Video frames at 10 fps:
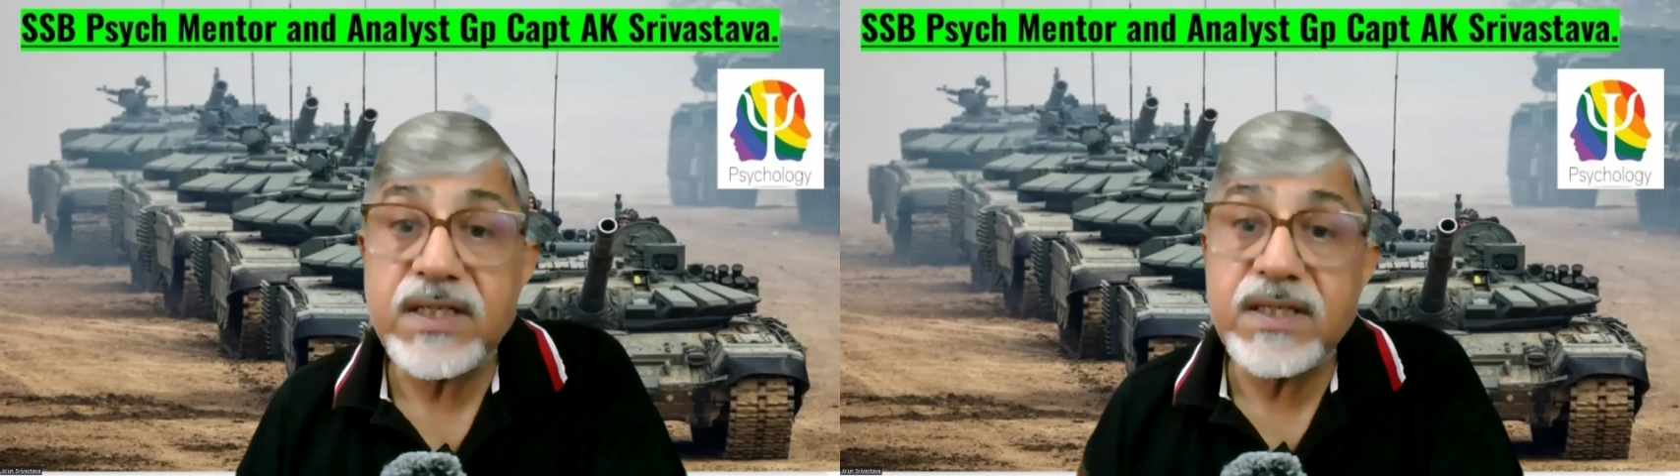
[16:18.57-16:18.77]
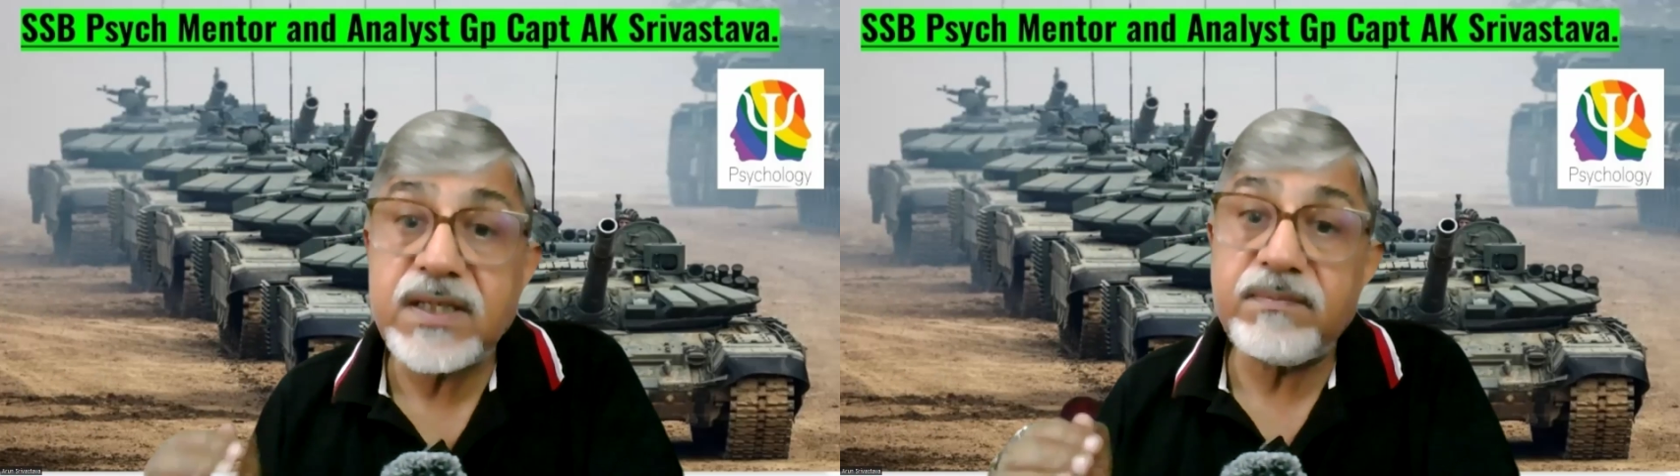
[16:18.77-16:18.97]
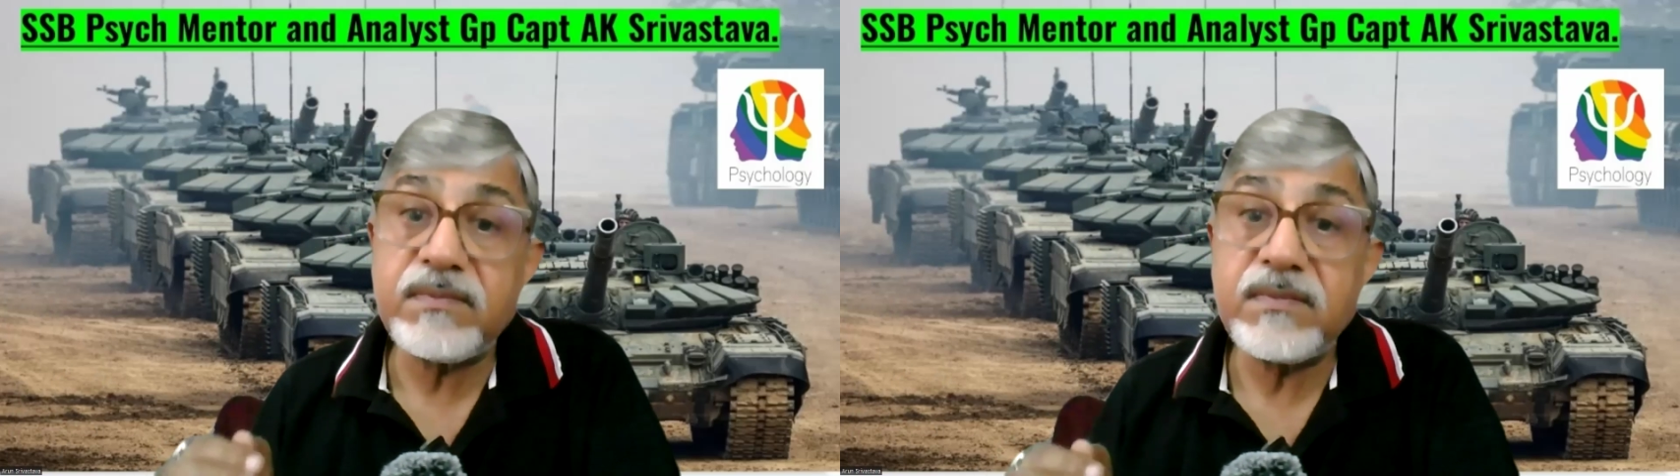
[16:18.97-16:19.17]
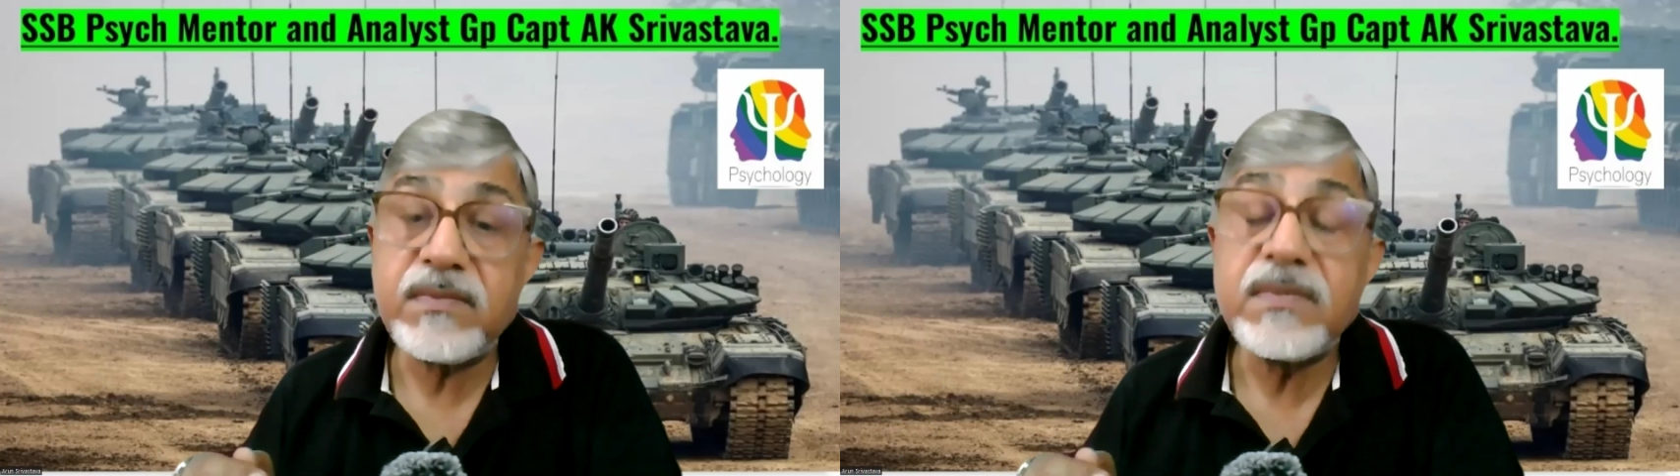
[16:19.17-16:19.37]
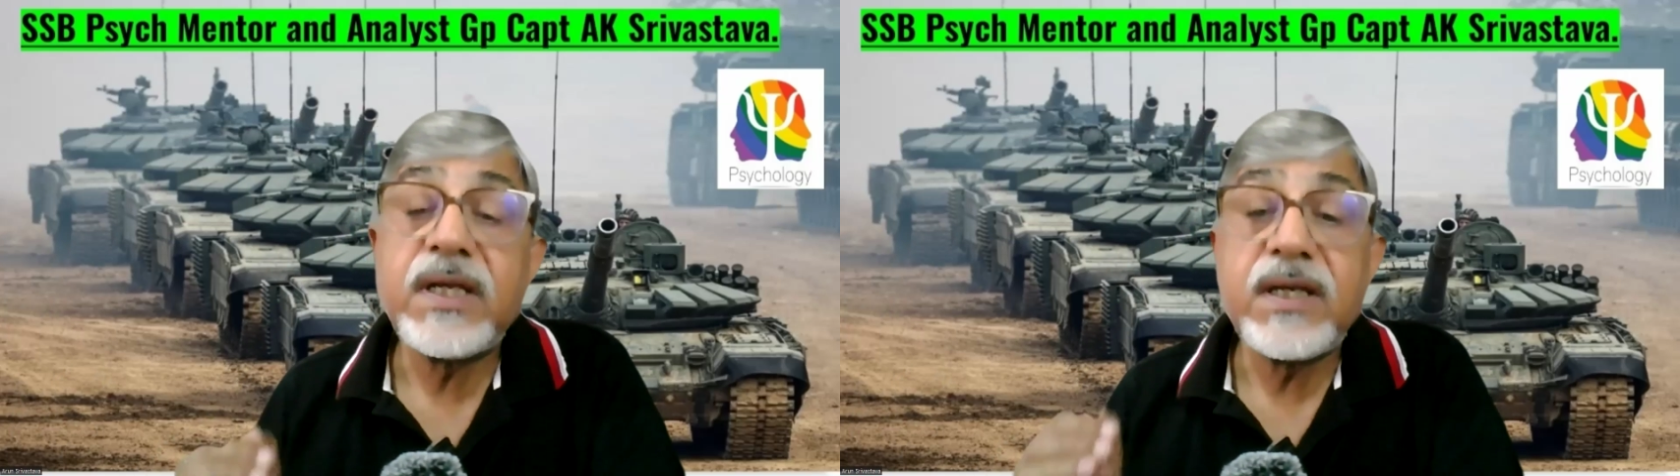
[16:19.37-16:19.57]
some
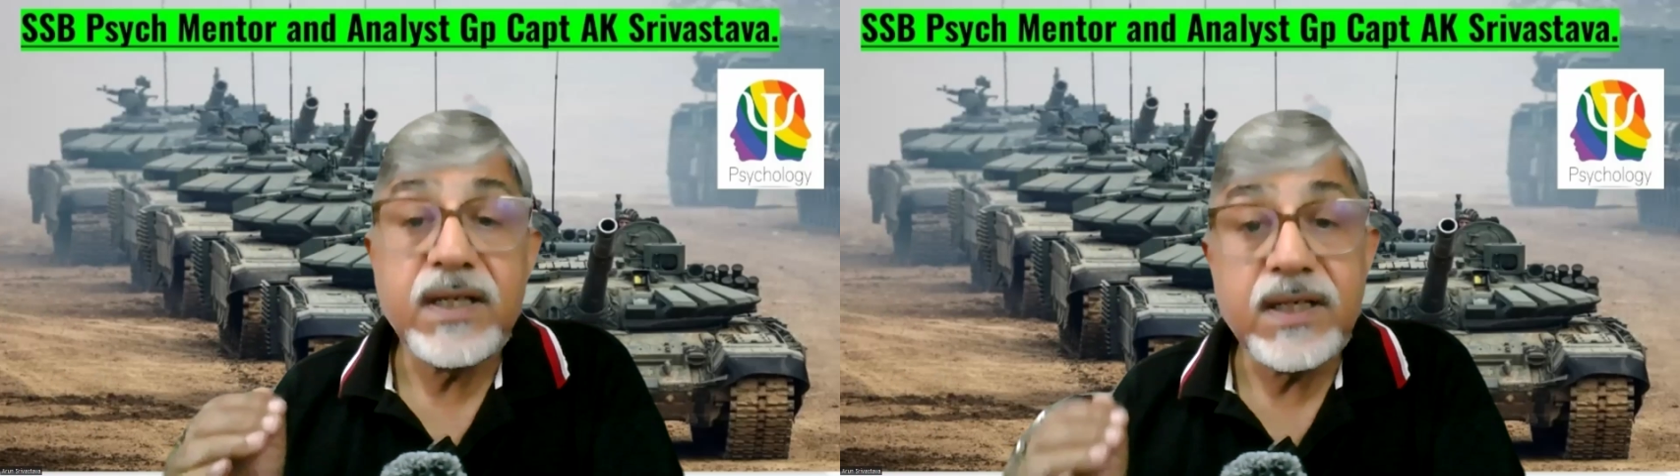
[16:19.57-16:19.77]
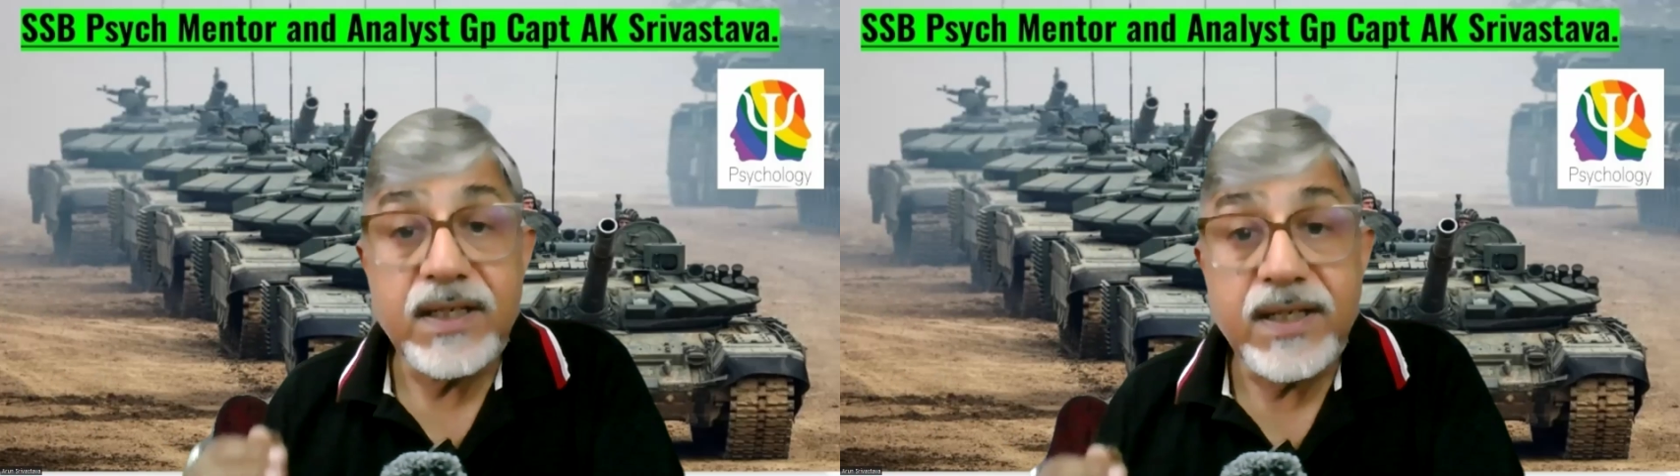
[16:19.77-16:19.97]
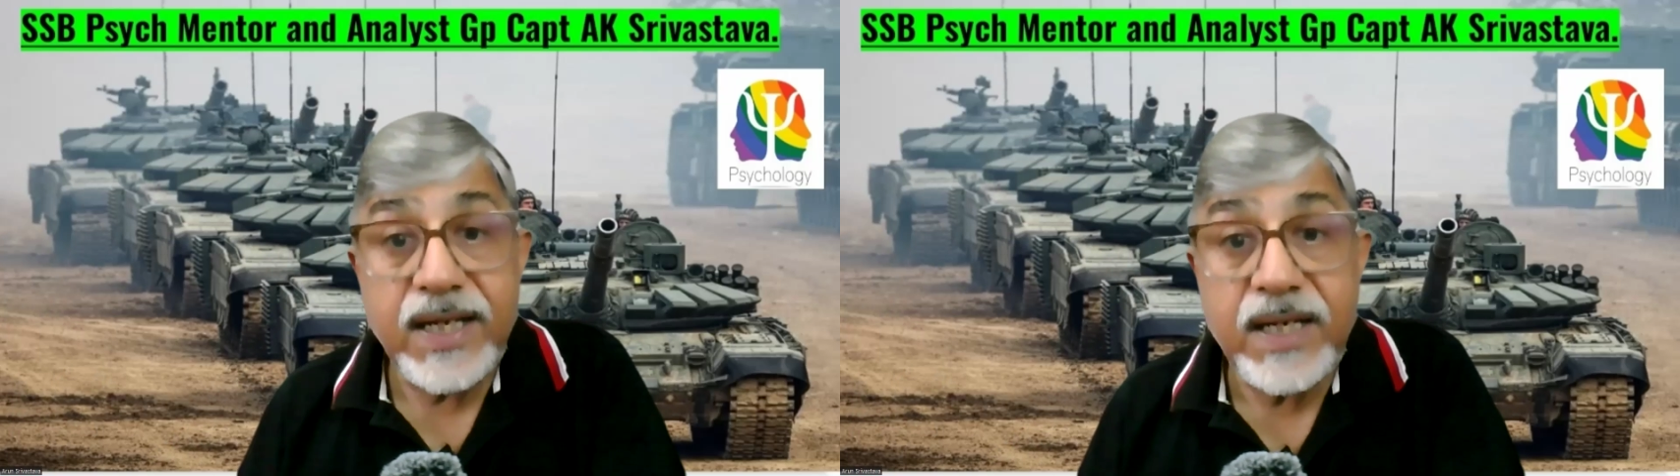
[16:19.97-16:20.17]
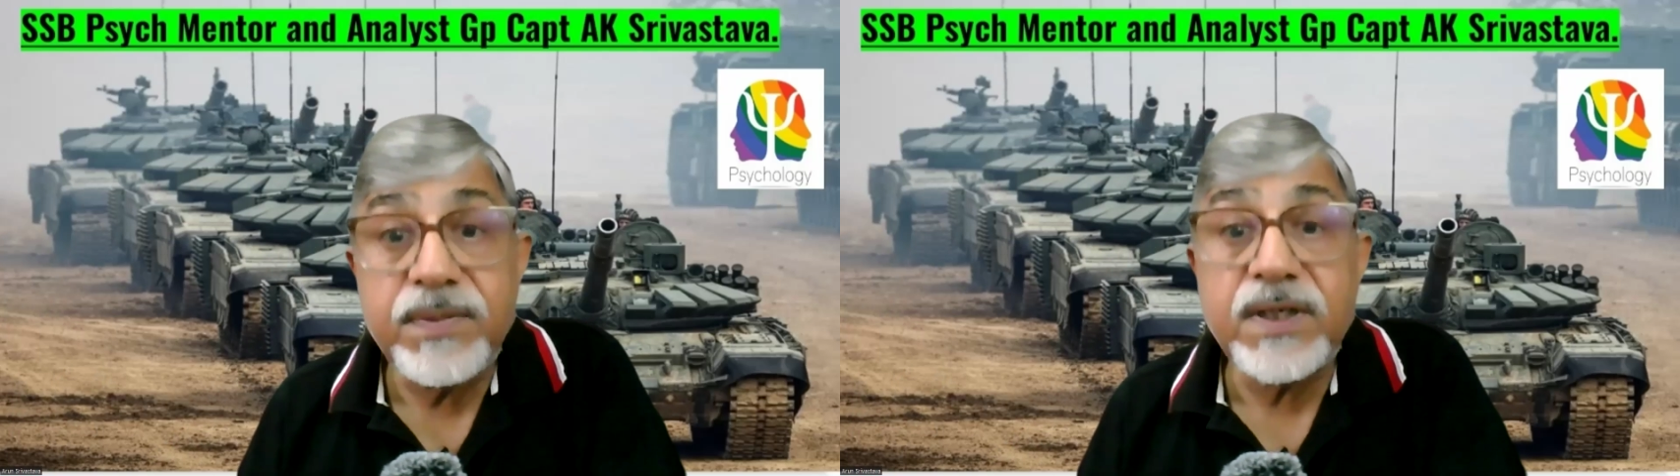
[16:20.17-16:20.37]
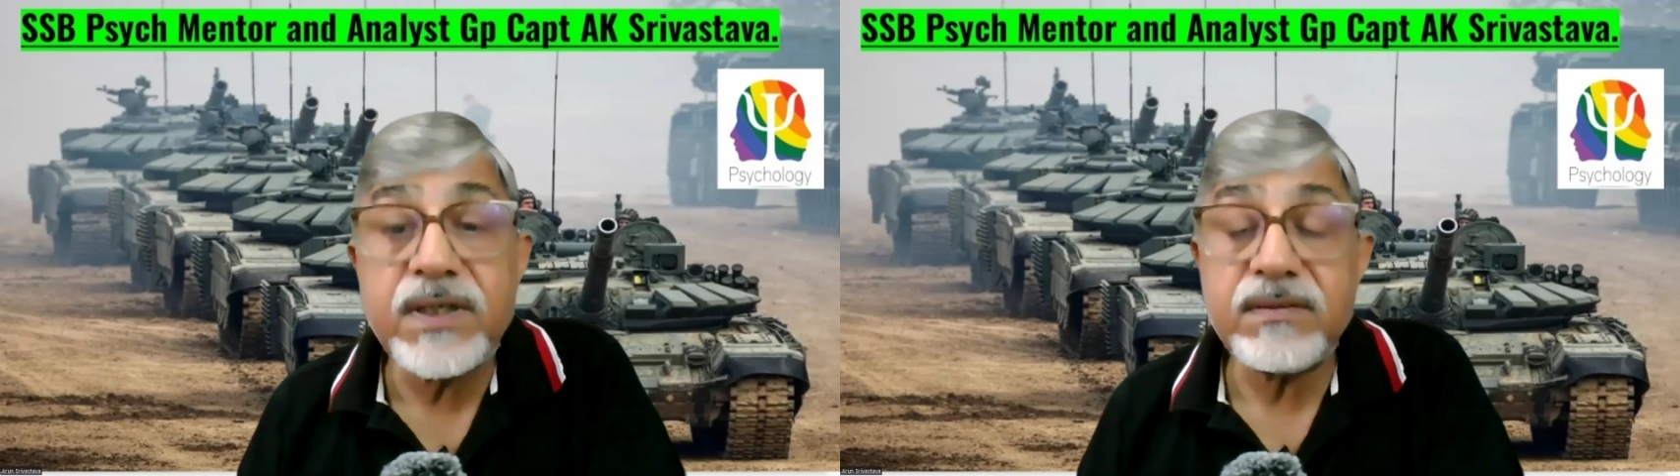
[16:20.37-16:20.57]

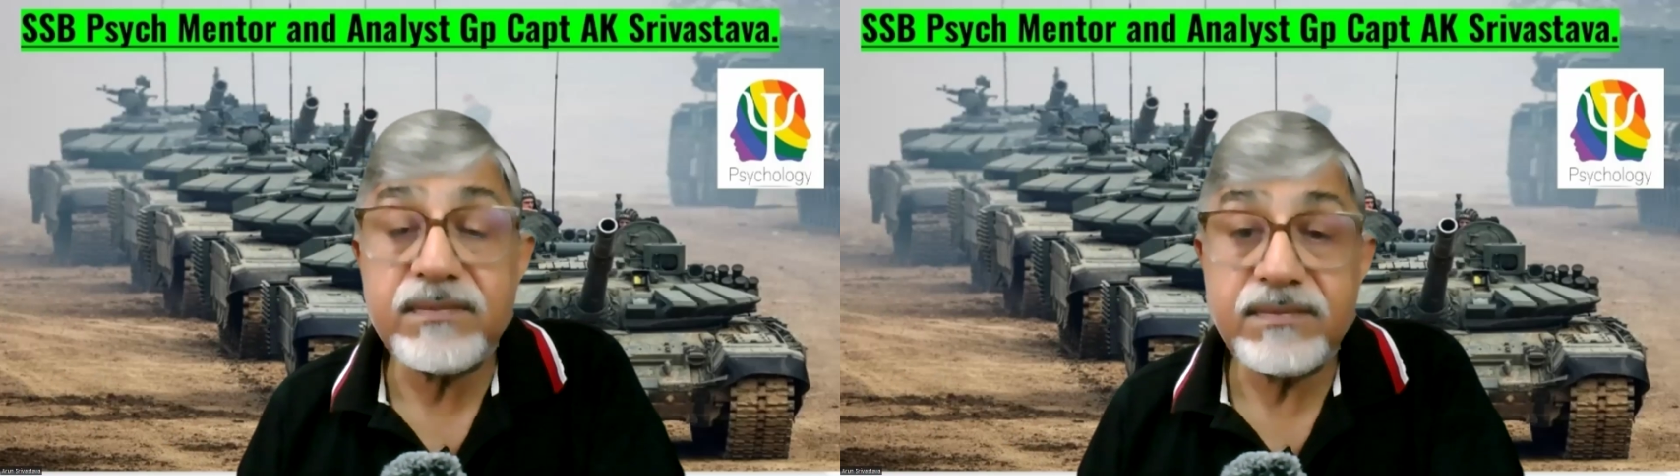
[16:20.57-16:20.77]
labor,